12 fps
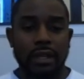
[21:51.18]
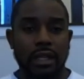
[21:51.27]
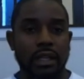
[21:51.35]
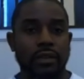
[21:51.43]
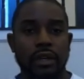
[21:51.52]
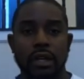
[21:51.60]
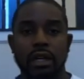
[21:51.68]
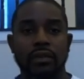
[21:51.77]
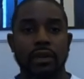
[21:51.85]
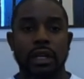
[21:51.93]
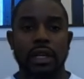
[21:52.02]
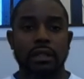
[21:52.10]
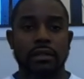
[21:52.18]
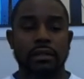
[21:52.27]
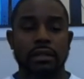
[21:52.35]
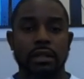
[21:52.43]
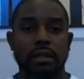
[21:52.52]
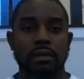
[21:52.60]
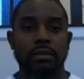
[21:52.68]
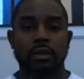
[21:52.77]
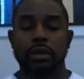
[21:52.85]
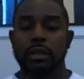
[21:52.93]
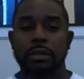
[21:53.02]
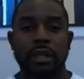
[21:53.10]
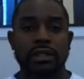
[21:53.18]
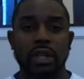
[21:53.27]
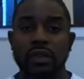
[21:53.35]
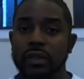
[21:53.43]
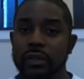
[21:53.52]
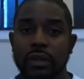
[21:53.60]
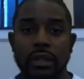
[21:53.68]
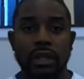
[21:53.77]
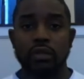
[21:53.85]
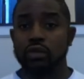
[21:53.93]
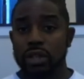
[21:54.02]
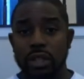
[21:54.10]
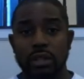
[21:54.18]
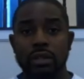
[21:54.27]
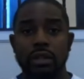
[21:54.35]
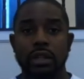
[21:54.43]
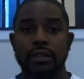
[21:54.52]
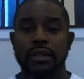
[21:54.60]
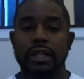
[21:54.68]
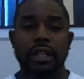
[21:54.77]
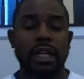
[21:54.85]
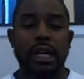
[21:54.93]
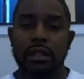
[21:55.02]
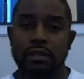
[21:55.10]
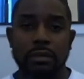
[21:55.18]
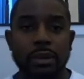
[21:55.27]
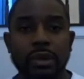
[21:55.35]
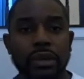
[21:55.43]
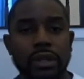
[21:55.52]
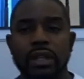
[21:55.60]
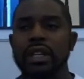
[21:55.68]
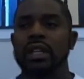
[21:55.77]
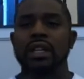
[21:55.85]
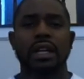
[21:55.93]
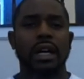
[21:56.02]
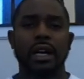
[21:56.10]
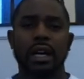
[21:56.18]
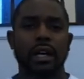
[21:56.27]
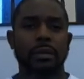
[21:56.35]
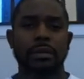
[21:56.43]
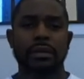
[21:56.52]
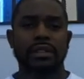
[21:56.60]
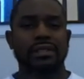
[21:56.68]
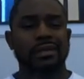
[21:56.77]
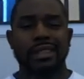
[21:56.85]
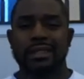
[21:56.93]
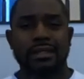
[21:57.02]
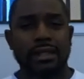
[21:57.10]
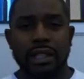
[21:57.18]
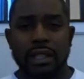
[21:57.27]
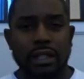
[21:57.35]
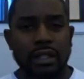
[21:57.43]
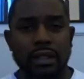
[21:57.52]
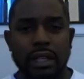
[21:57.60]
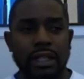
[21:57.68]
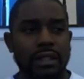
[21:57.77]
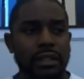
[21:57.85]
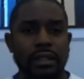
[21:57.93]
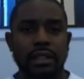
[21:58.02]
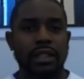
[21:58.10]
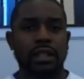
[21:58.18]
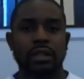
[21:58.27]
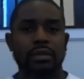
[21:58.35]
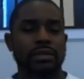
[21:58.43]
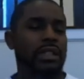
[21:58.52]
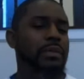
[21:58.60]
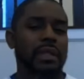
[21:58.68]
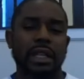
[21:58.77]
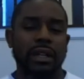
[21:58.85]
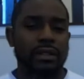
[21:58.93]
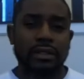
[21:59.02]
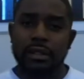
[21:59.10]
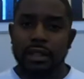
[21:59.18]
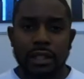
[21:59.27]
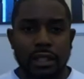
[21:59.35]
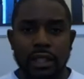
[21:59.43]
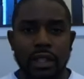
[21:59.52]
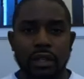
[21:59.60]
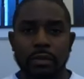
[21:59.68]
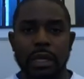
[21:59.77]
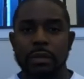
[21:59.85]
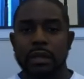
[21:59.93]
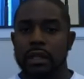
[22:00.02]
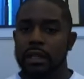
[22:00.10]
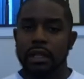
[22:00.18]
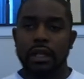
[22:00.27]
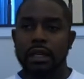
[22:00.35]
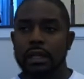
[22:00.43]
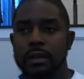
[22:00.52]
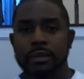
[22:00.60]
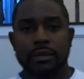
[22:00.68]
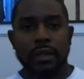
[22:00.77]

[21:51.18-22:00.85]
gift card for like $20 off of a reel of $100 or more. It's a sticker and something else. Maybe a